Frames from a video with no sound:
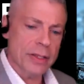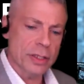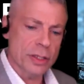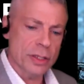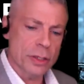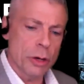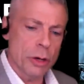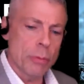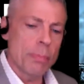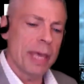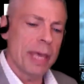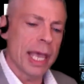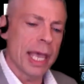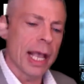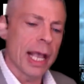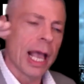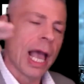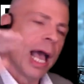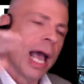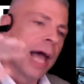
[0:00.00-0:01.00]
so
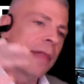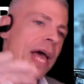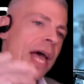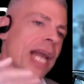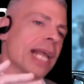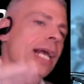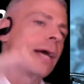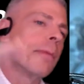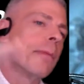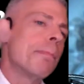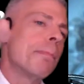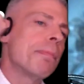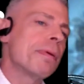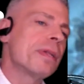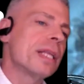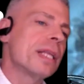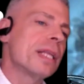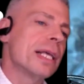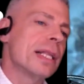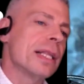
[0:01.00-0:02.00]
big that it
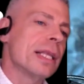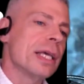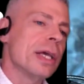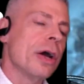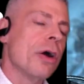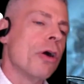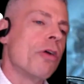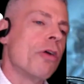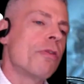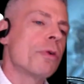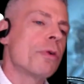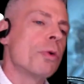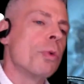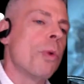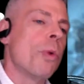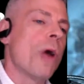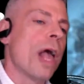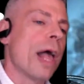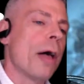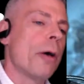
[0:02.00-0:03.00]
completely
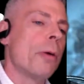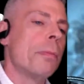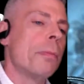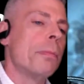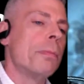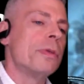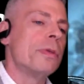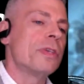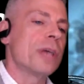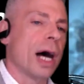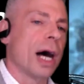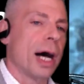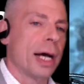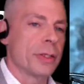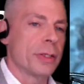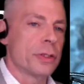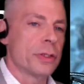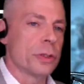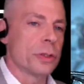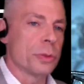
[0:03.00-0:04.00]
overwhelms
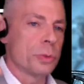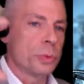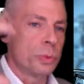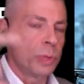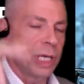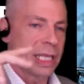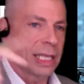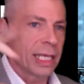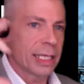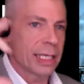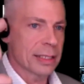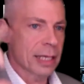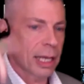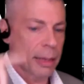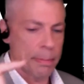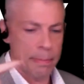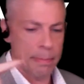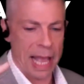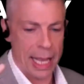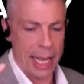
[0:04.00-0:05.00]
us with its
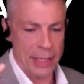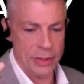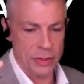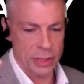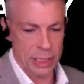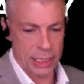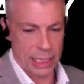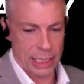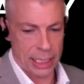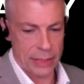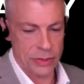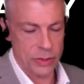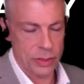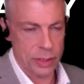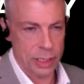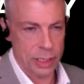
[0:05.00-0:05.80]
capacities.